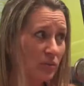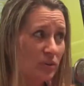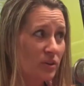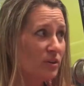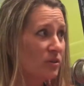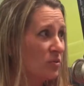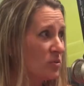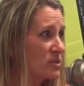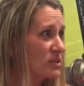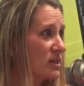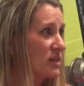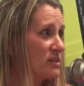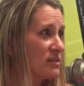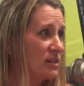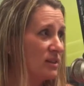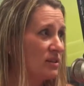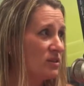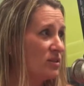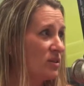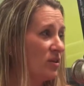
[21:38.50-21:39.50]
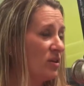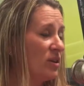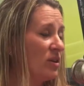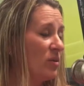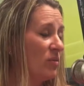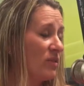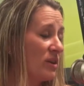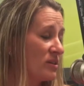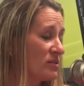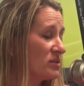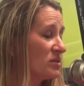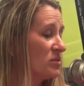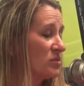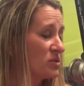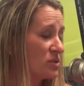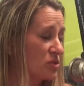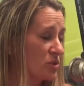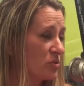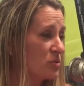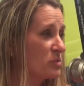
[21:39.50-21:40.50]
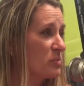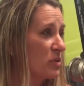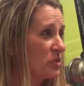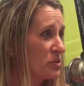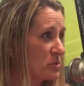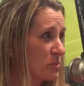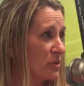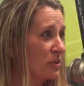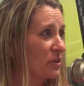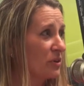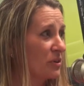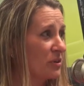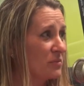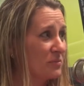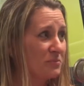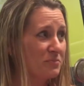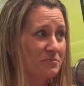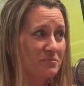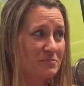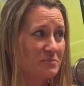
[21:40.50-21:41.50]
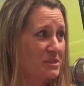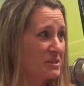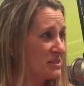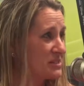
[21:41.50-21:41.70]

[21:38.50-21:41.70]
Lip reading: we're in north side of San Antonio, Thousand Oaks and Jones Maltzberger. Been